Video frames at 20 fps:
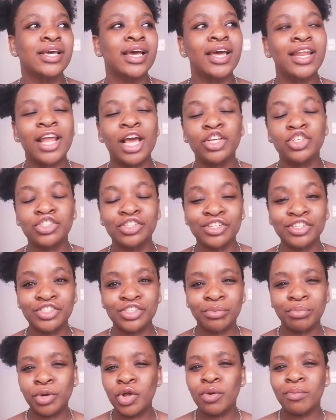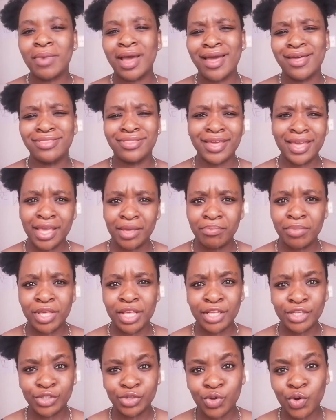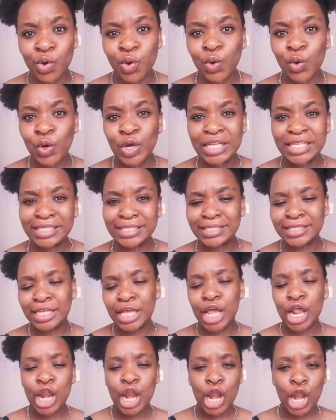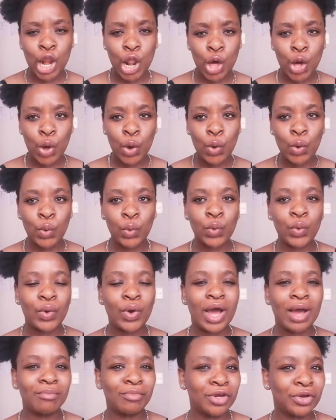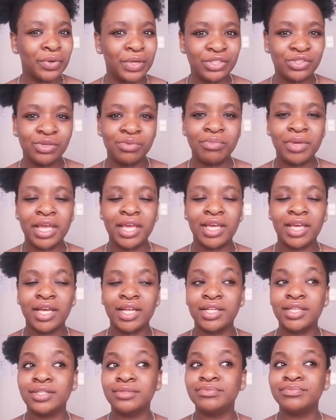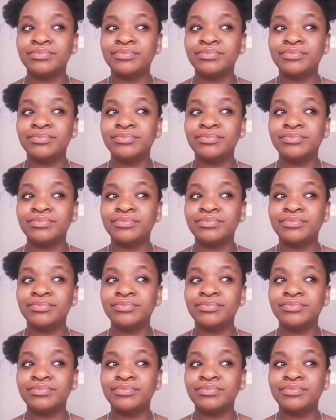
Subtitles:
a national diploma and the APS score is low, I'm going to make it.